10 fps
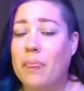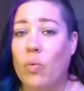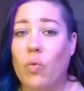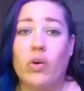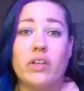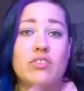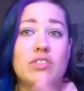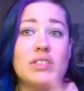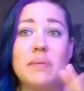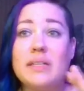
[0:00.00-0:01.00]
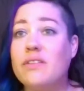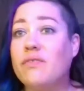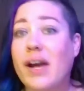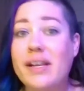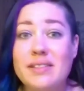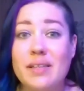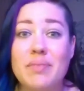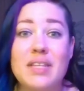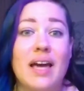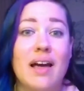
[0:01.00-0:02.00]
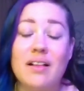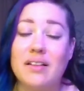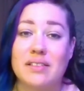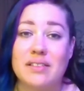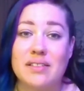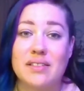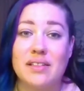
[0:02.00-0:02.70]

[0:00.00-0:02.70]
or it's just meant to find something else.